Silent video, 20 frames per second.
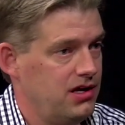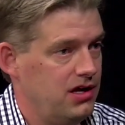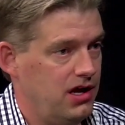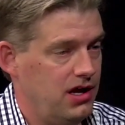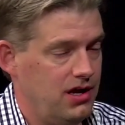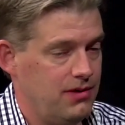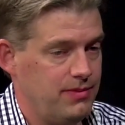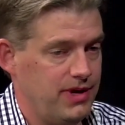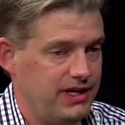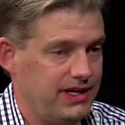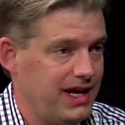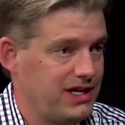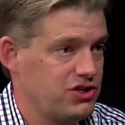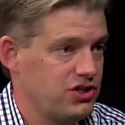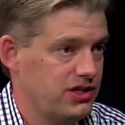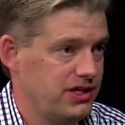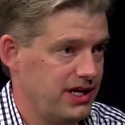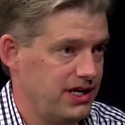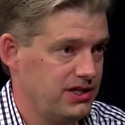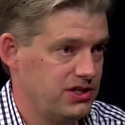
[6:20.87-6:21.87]
Um, and
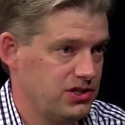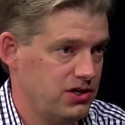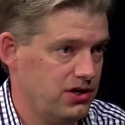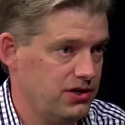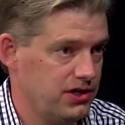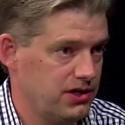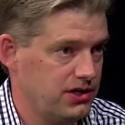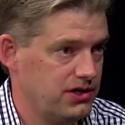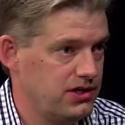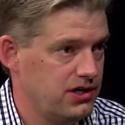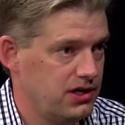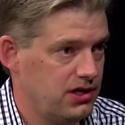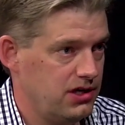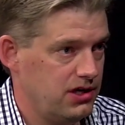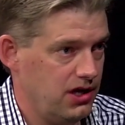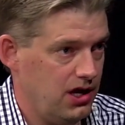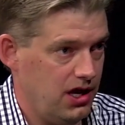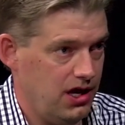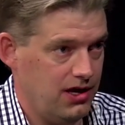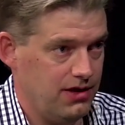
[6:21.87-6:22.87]
actually, they had started
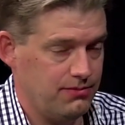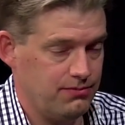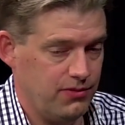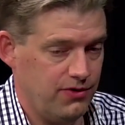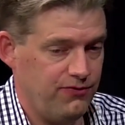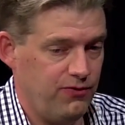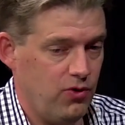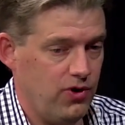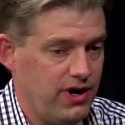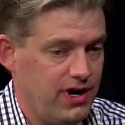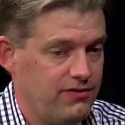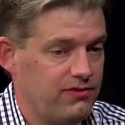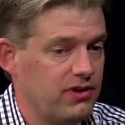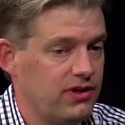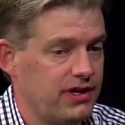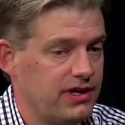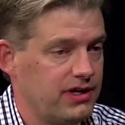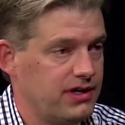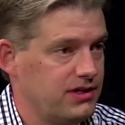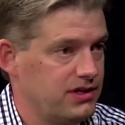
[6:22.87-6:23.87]
um, before
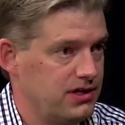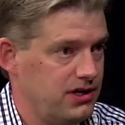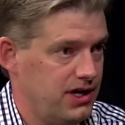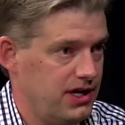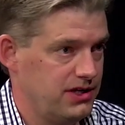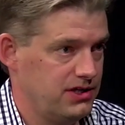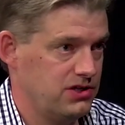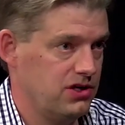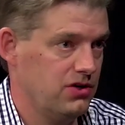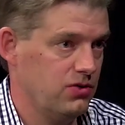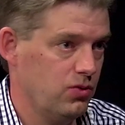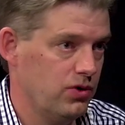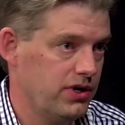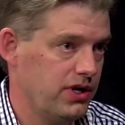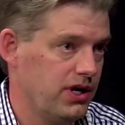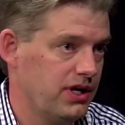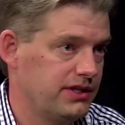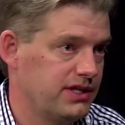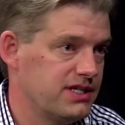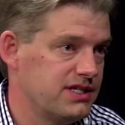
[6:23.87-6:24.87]
Everlane and, and, started
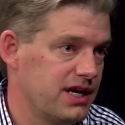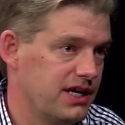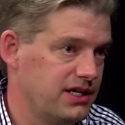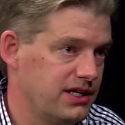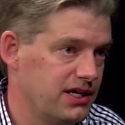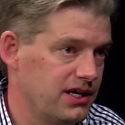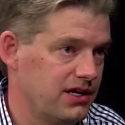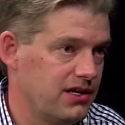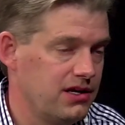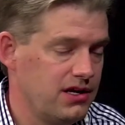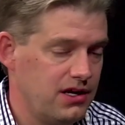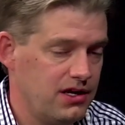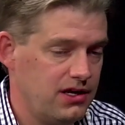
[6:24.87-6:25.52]
working on this idea.